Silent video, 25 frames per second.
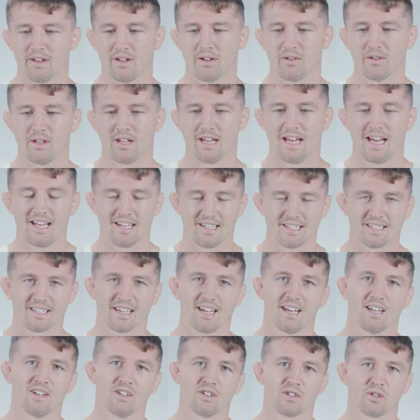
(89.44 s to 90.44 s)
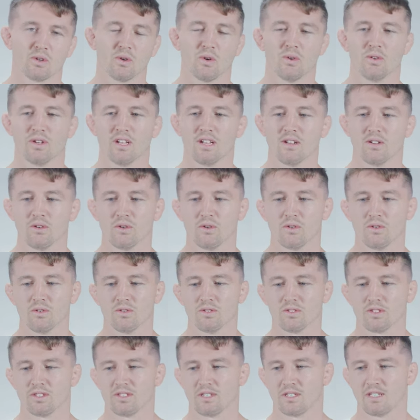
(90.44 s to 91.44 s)
know, like Ellis Genge, Courtney
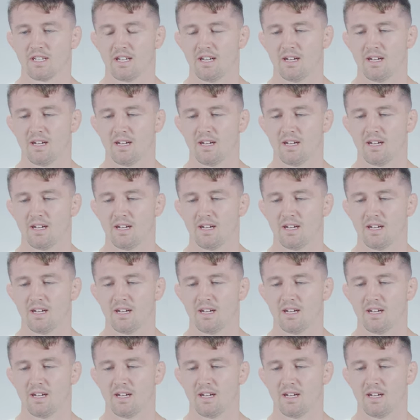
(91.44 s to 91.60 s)
Laws,